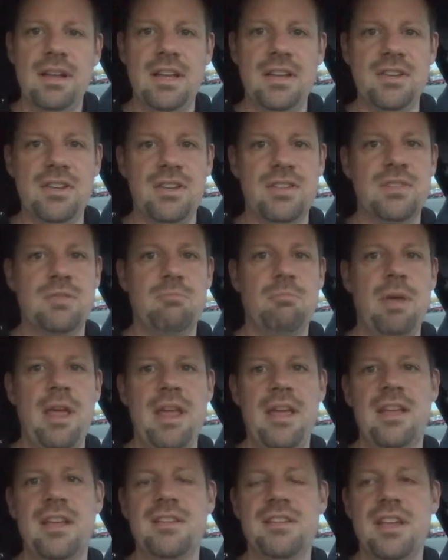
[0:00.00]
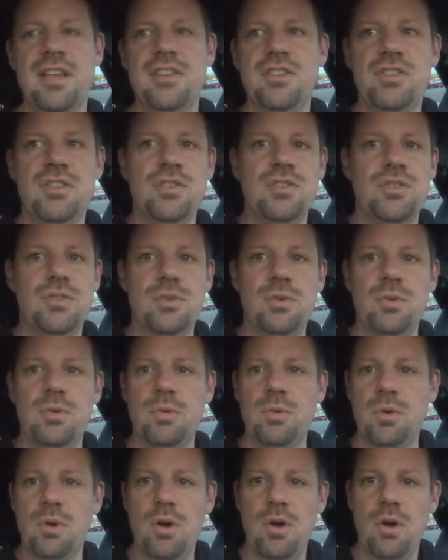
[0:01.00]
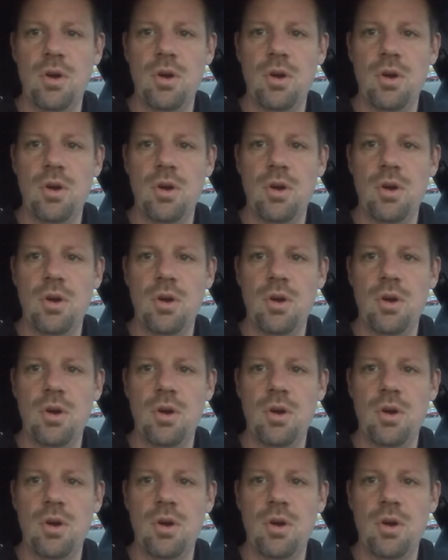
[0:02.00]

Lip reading: and just paying attention to